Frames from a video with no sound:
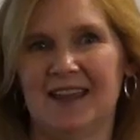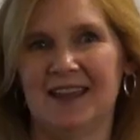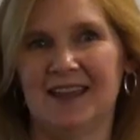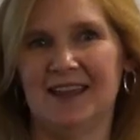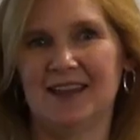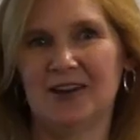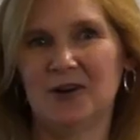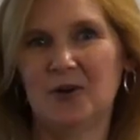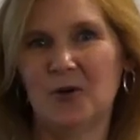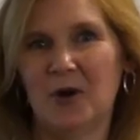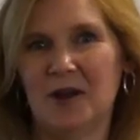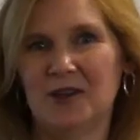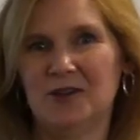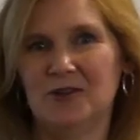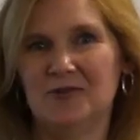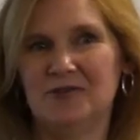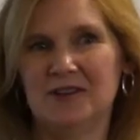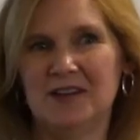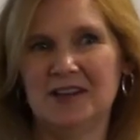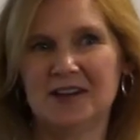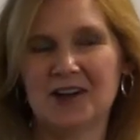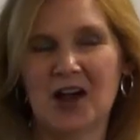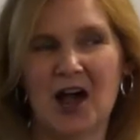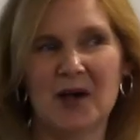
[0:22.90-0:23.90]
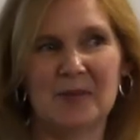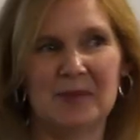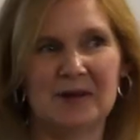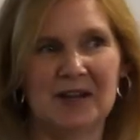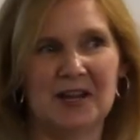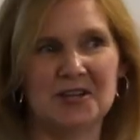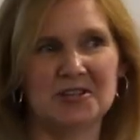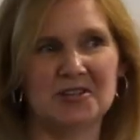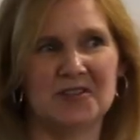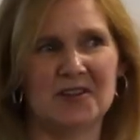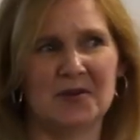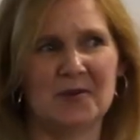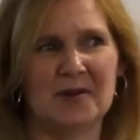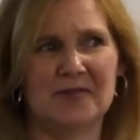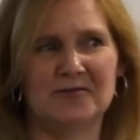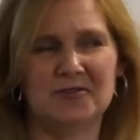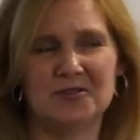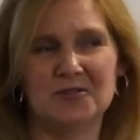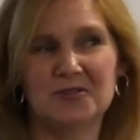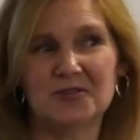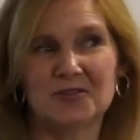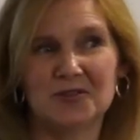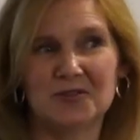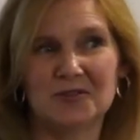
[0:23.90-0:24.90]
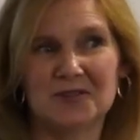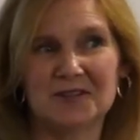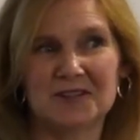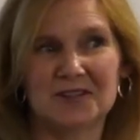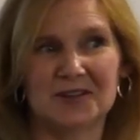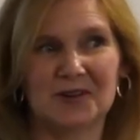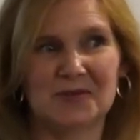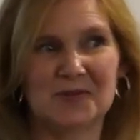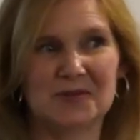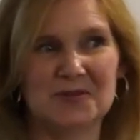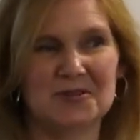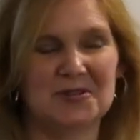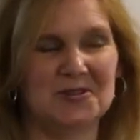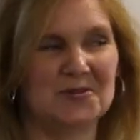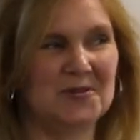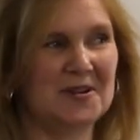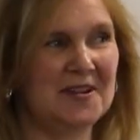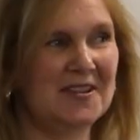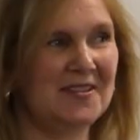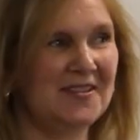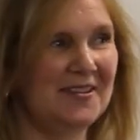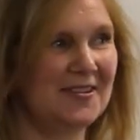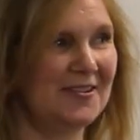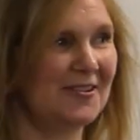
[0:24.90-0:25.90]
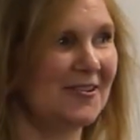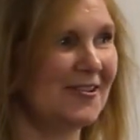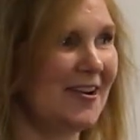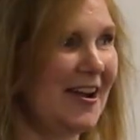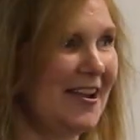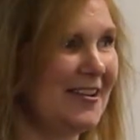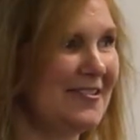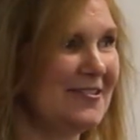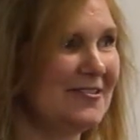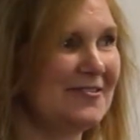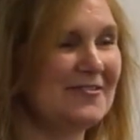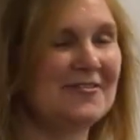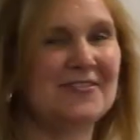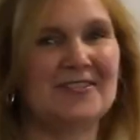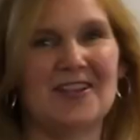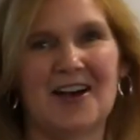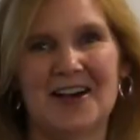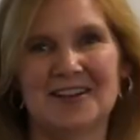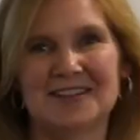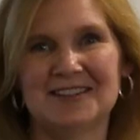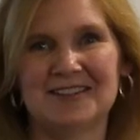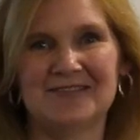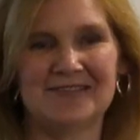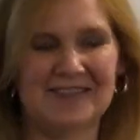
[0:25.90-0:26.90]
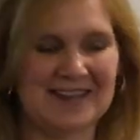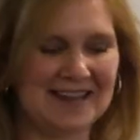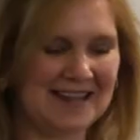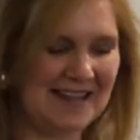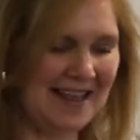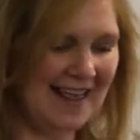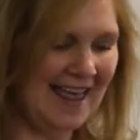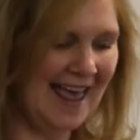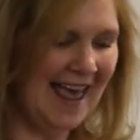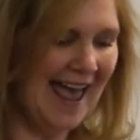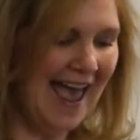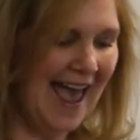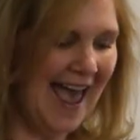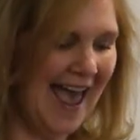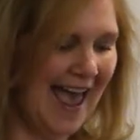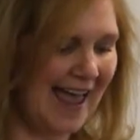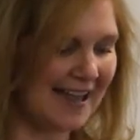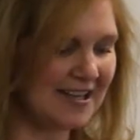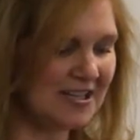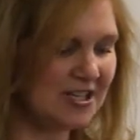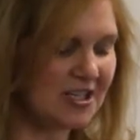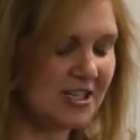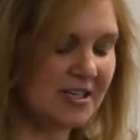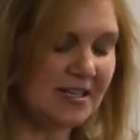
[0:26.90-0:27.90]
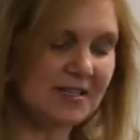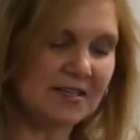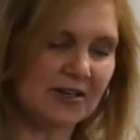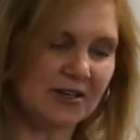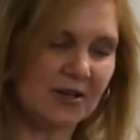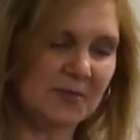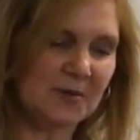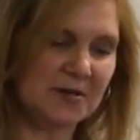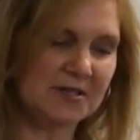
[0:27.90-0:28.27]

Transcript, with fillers: a quite unique combination. I think we have two students that are pursuing theater and philosophy. And she is going to